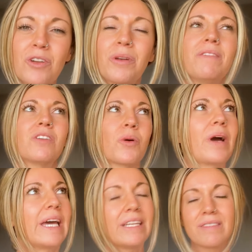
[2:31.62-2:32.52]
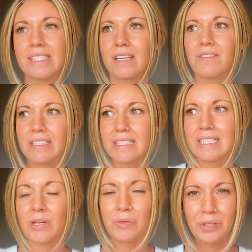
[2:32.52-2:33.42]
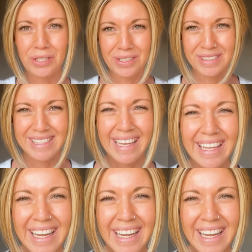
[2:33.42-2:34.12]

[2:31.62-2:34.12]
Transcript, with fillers: don't even know what any of this stuff is because I don't use it.